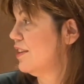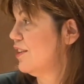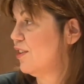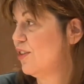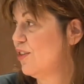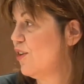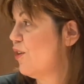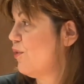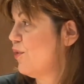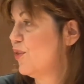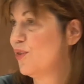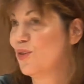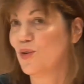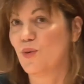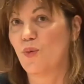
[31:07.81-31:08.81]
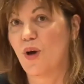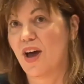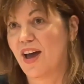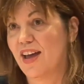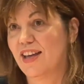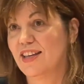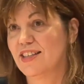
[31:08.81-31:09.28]
They're thoughtful, they're
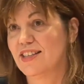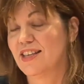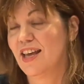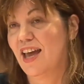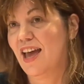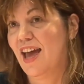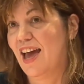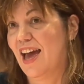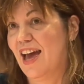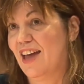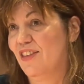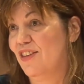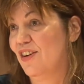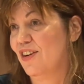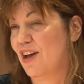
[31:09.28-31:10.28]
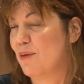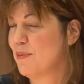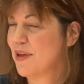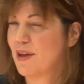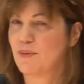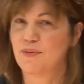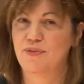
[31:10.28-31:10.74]
wise, and they're
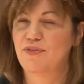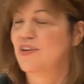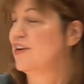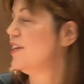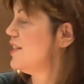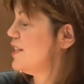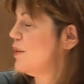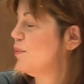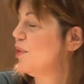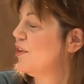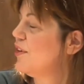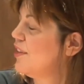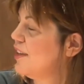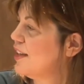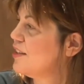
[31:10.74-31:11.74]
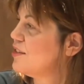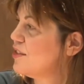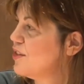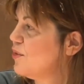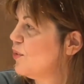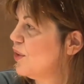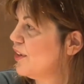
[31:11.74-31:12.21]
coming up with very similar things
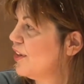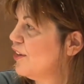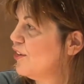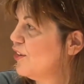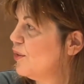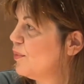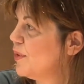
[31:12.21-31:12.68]
to the working group.